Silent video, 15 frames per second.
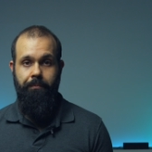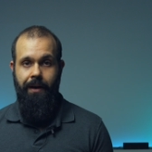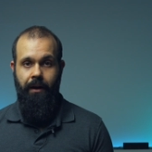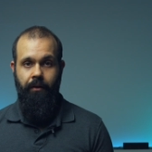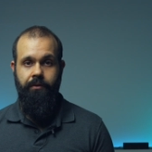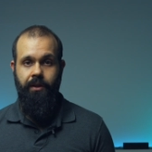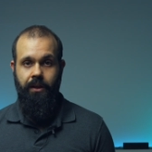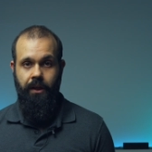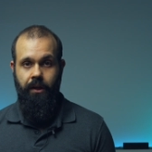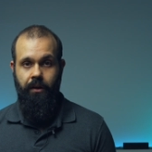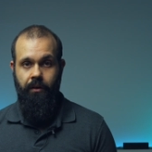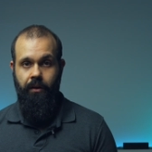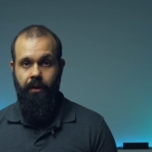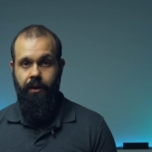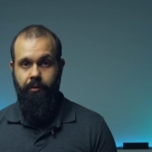mount it in
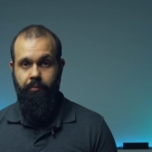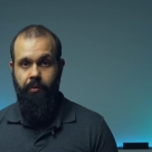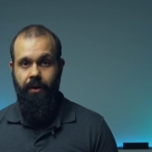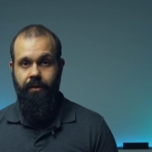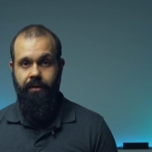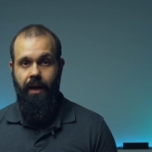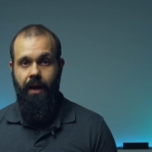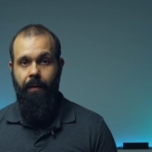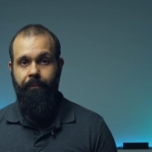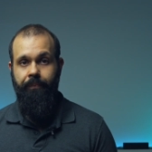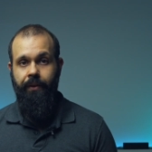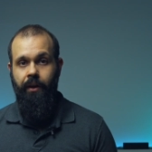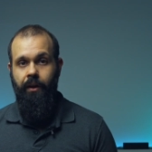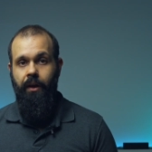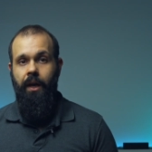an Express
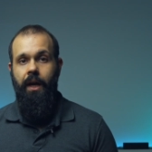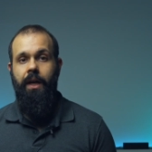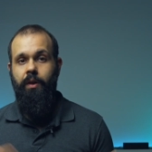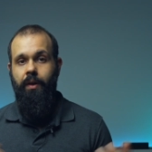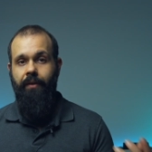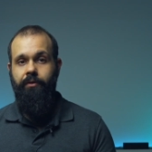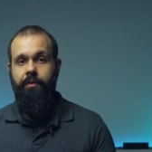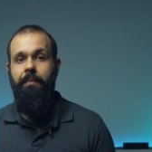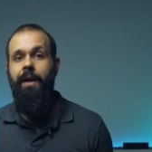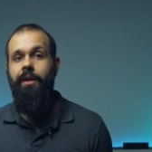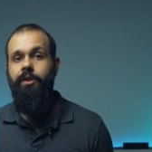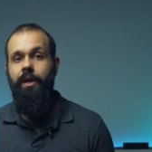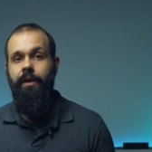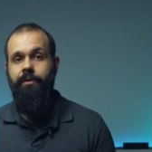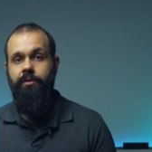app, and then you have to make
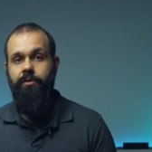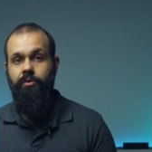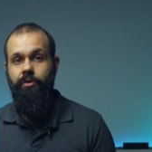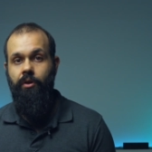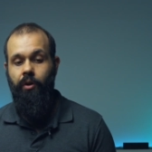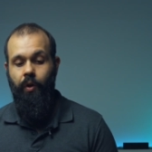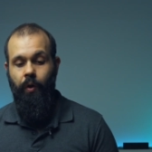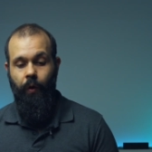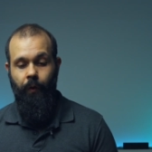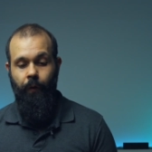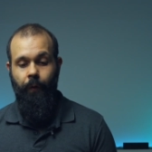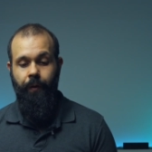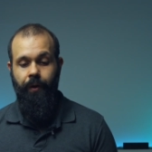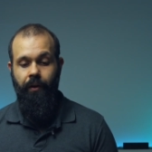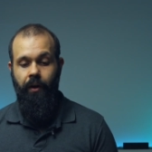changes to your
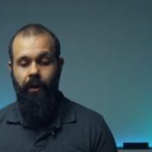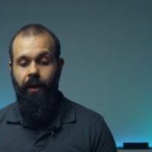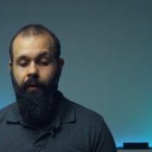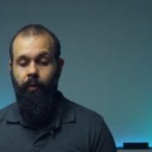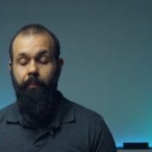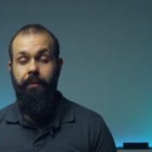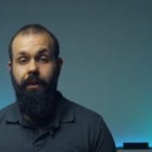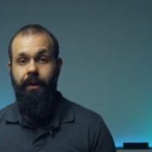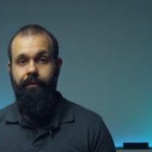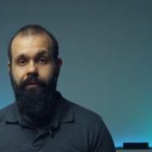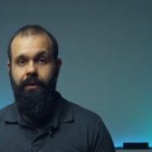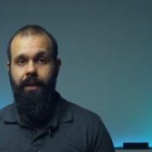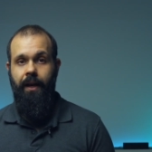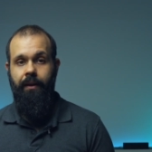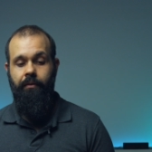code. Uh, I don't believe
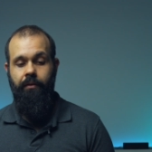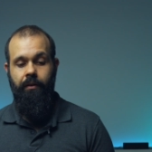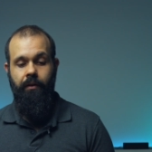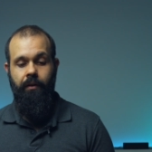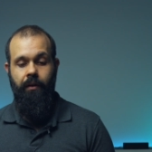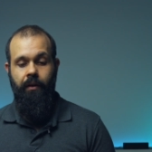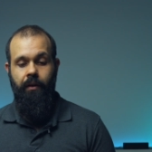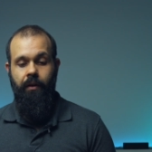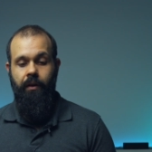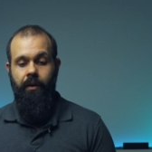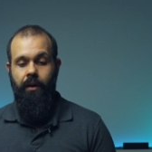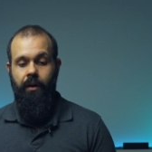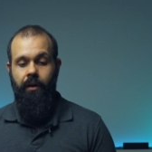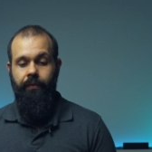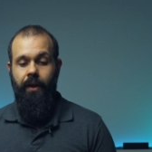in that
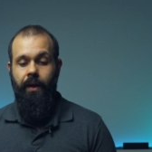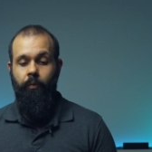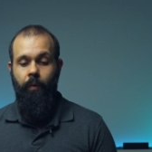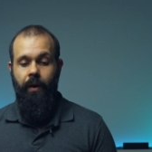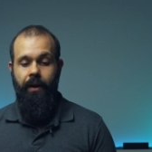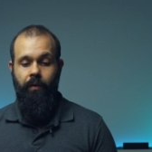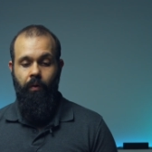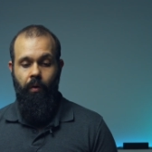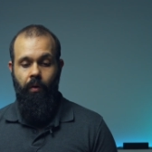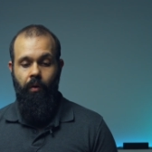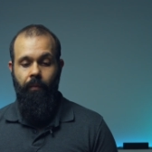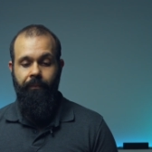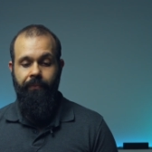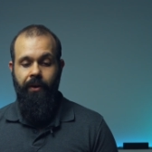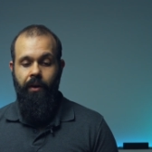uh, that way at
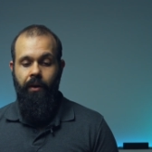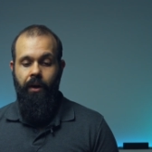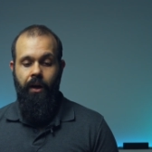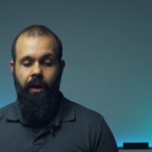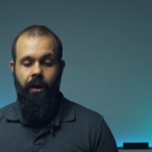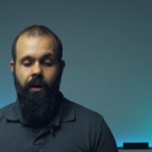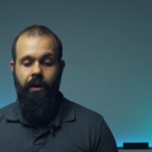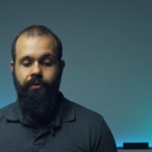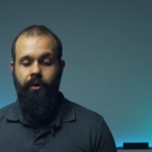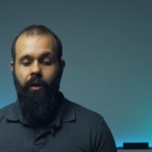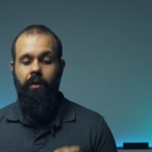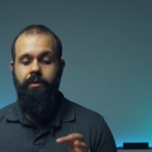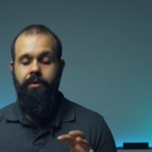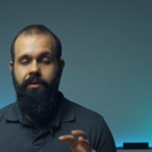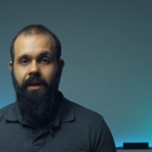all. Uh, so
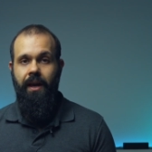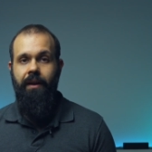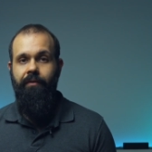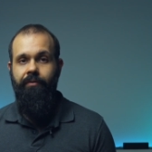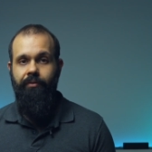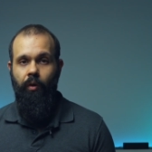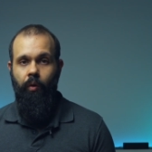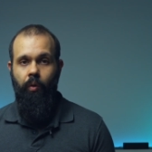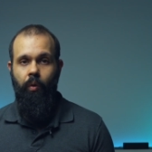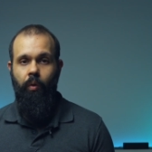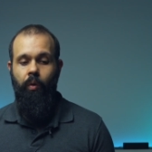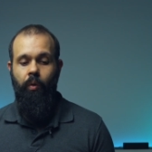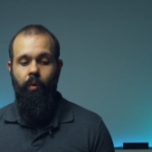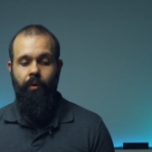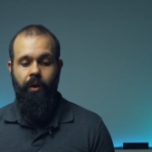I'll save the
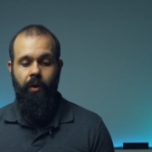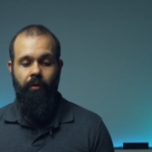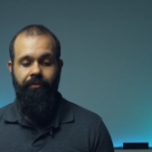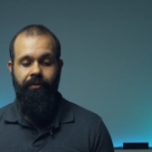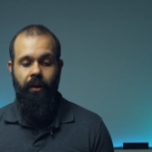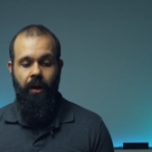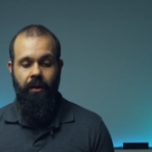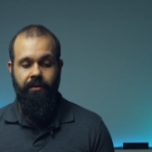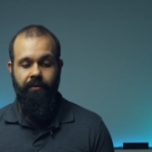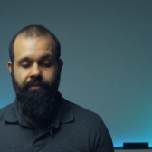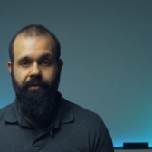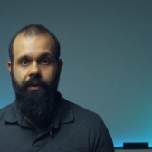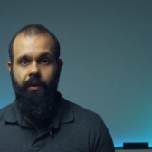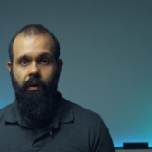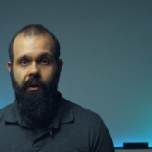whole, you know,
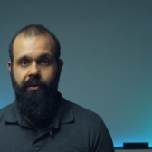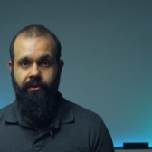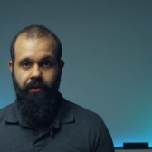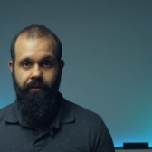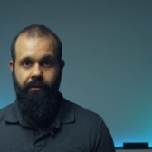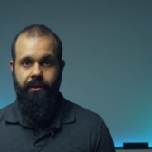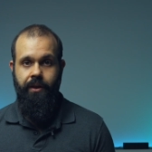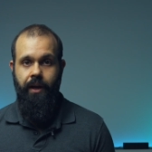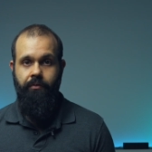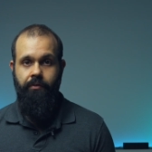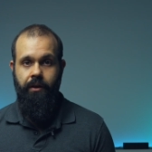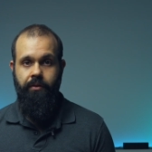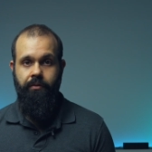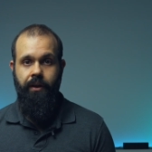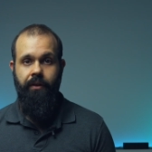philosophy on server-side
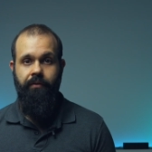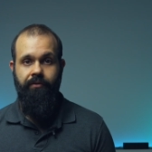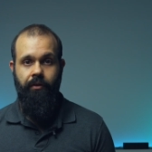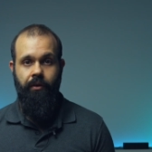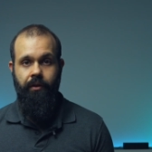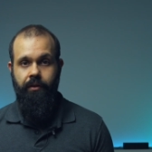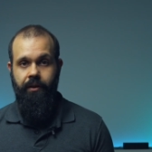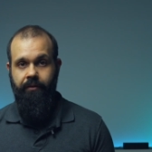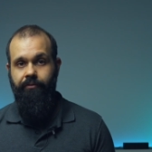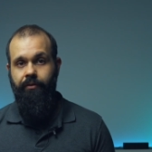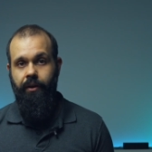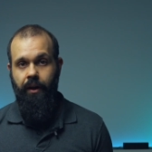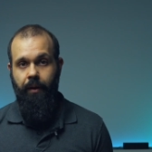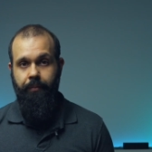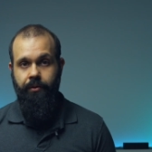rendering for a
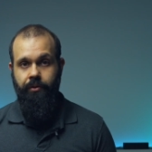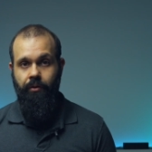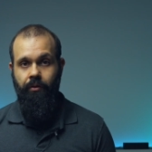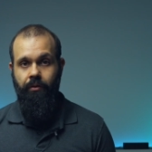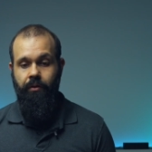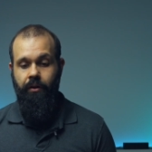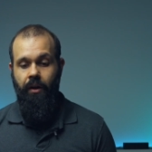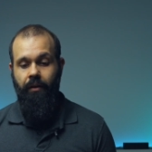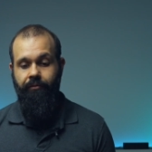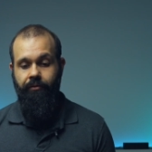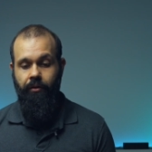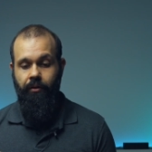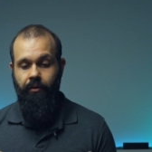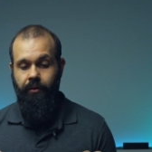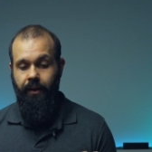different episode, not
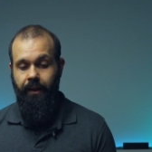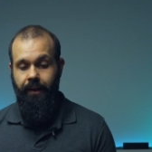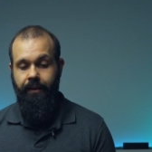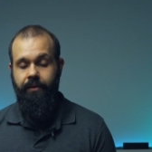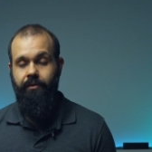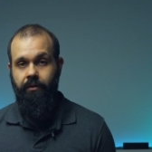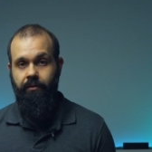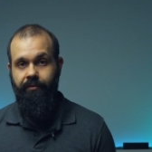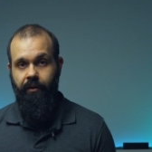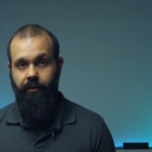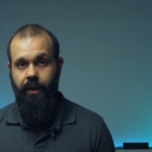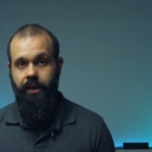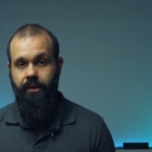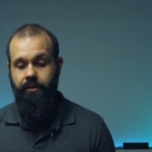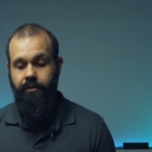for the Elixir
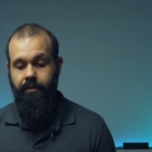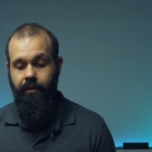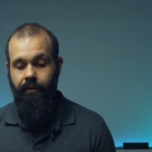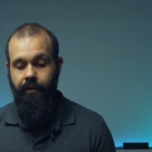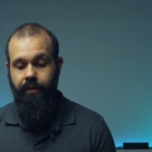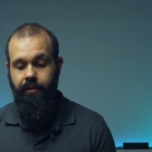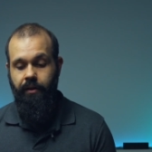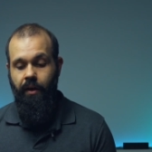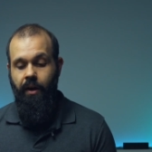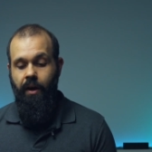Foundation series.